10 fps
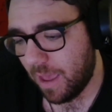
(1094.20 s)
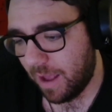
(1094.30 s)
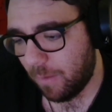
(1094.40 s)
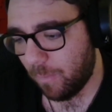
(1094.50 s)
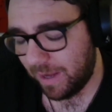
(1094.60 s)

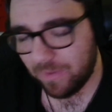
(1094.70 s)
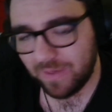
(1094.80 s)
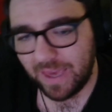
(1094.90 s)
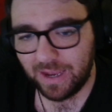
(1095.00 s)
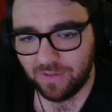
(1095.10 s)
when he was
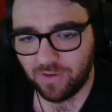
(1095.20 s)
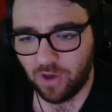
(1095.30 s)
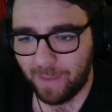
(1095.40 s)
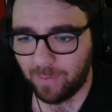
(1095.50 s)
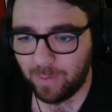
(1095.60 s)
taking his
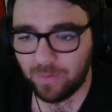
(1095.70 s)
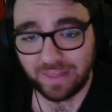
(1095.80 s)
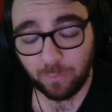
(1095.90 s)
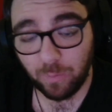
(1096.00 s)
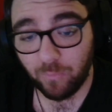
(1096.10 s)
time out. He was
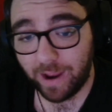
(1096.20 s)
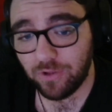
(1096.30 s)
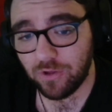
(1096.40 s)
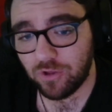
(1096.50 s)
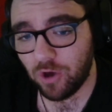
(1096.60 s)
linked to the
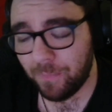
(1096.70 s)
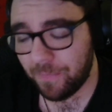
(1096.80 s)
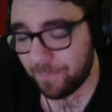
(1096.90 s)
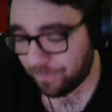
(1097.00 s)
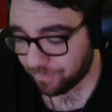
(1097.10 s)
Rangers job,
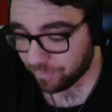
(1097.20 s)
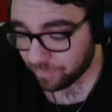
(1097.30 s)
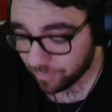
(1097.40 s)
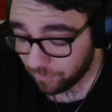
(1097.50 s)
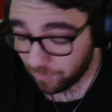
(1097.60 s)

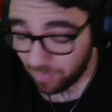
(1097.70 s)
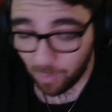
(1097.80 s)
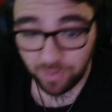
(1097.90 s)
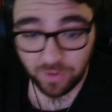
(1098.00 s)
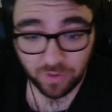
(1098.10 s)

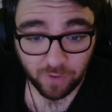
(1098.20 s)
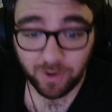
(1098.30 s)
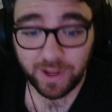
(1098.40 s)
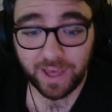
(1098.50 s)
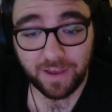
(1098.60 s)
which is
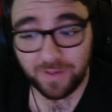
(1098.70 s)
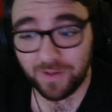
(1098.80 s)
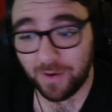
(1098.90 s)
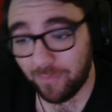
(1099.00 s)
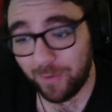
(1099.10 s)
ironic because
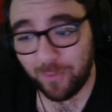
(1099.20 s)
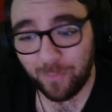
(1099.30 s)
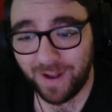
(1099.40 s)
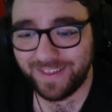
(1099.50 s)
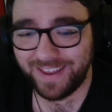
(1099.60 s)
so is Russell
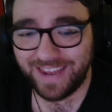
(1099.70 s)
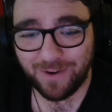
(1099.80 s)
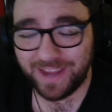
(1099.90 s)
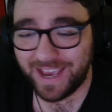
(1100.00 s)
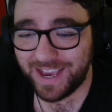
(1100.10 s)
Martin
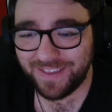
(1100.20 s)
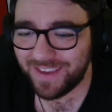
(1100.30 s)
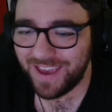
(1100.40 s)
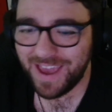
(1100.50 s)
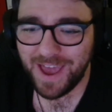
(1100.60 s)
nowadays.
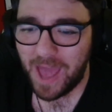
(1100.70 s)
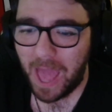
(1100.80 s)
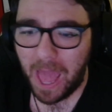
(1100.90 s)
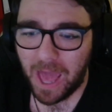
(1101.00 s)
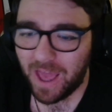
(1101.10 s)

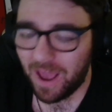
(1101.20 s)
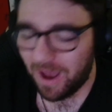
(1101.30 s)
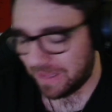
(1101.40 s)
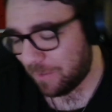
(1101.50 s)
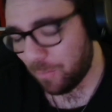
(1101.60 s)

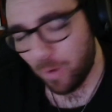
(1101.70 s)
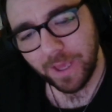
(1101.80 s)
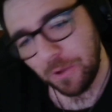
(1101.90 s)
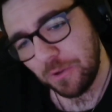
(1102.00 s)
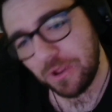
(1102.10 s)
I did what I
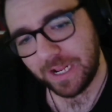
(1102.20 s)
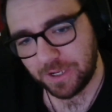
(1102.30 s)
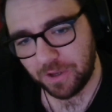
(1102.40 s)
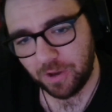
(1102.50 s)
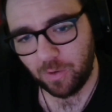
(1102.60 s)
usually
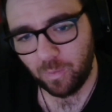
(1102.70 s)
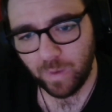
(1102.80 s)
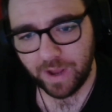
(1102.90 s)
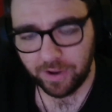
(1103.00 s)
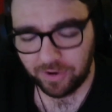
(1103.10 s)
do
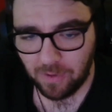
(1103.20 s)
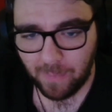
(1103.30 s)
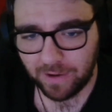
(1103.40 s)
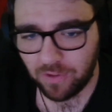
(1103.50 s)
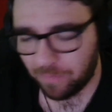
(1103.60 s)
when I do a
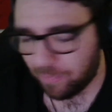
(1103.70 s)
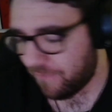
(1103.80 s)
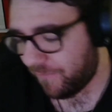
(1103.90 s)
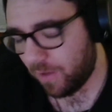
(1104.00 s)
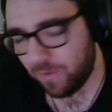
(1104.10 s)
manager's
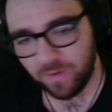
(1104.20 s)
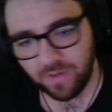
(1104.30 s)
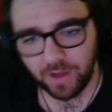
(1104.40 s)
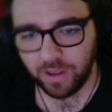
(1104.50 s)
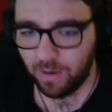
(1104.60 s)
profile, so I
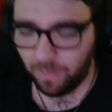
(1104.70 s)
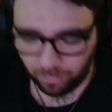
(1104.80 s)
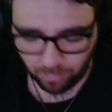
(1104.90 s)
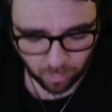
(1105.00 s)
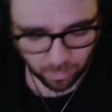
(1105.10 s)
started going
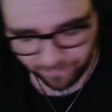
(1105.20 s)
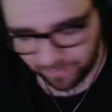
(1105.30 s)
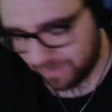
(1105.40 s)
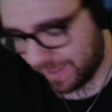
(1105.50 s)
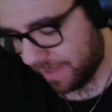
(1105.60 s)
through all of the
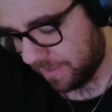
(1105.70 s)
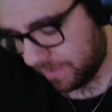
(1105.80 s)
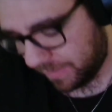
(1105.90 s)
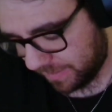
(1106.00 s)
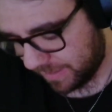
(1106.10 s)

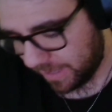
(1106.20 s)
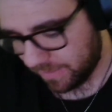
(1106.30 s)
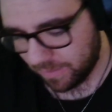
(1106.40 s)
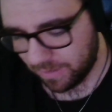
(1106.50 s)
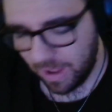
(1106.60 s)
statistics,
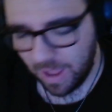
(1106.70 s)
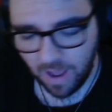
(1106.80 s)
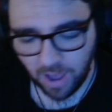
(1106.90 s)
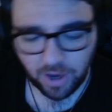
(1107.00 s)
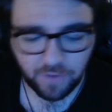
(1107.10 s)
and
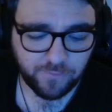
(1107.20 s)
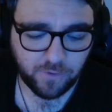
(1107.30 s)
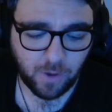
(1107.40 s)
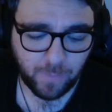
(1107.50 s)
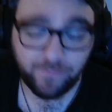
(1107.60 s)
I
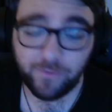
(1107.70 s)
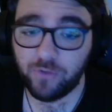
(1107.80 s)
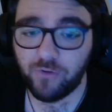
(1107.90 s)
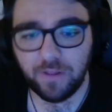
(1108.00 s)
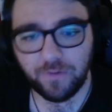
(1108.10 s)
went through
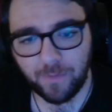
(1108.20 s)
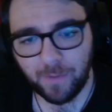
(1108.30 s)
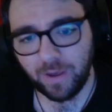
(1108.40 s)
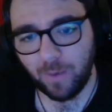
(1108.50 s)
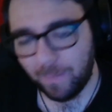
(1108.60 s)
the transfer
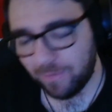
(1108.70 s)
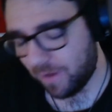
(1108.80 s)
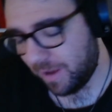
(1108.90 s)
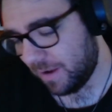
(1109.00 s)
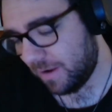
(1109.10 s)
market
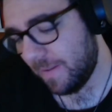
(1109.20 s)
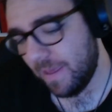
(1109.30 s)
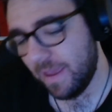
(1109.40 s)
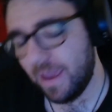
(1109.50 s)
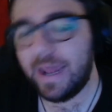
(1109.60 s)
website and
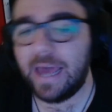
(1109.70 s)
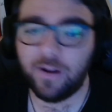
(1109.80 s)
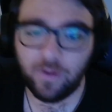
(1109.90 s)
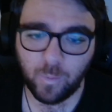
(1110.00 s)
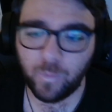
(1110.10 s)
had a
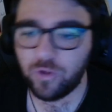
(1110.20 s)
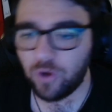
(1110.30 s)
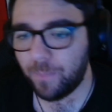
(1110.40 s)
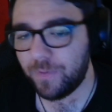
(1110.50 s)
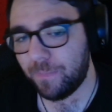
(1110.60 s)
look at all the
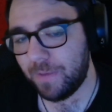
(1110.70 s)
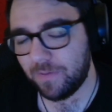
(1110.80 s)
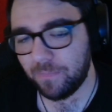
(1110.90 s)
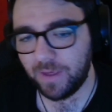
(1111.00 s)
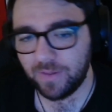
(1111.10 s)
jobs.
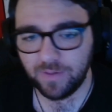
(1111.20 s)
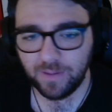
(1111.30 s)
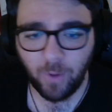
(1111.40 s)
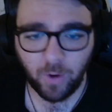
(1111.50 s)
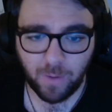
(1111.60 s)
I'm
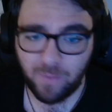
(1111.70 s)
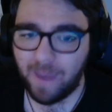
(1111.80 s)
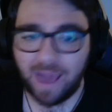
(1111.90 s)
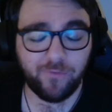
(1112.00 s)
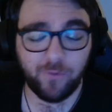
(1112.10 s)
not going
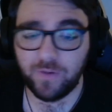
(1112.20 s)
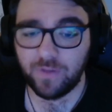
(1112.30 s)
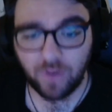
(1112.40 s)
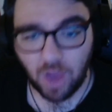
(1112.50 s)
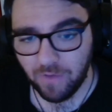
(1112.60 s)
back for his
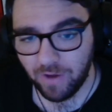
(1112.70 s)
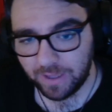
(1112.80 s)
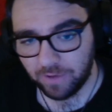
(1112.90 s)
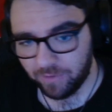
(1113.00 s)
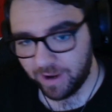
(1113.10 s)
entire
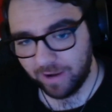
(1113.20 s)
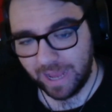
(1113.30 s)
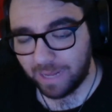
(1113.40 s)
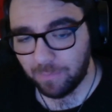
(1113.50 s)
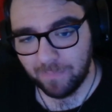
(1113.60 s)
early career.
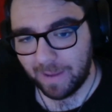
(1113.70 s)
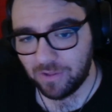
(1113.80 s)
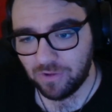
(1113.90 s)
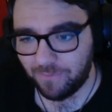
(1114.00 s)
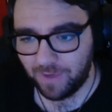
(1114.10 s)
Again, he was
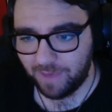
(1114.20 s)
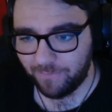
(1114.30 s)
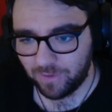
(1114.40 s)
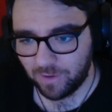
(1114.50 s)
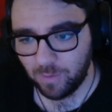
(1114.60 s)
manager for here
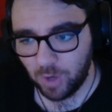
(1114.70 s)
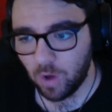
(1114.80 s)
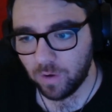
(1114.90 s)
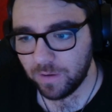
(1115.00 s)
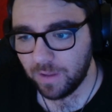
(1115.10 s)
for so
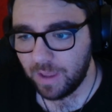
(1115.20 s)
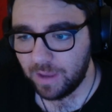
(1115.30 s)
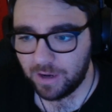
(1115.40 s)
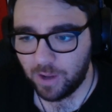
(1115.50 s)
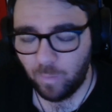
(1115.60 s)
long.
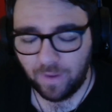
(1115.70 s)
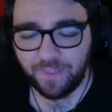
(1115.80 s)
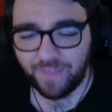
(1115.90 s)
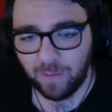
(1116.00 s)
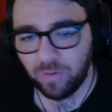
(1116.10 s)

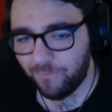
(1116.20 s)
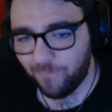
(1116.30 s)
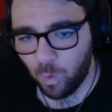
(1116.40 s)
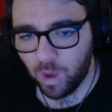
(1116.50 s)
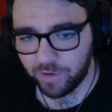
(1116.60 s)

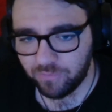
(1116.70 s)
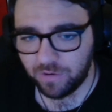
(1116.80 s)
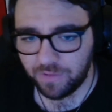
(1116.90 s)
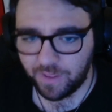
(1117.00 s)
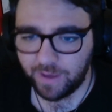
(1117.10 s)

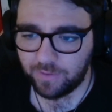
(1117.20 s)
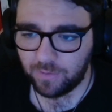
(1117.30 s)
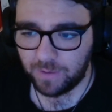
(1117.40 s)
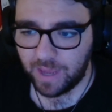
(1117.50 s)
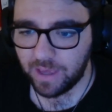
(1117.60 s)

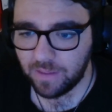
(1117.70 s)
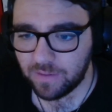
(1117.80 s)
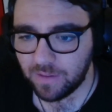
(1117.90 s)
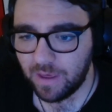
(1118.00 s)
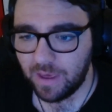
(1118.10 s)
1,432 days
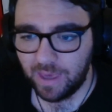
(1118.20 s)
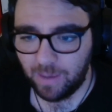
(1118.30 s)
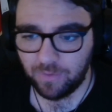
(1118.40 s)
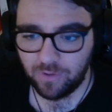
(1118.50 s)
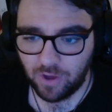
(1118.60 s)
he
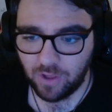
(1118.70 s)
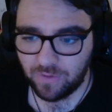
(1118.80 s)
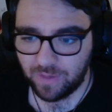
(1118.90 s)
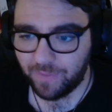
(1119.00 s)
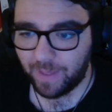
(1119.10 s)
was in charge
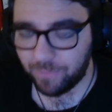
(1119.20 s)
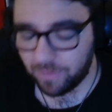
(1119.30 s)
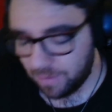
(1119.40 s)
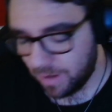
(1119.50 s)
of Southampton.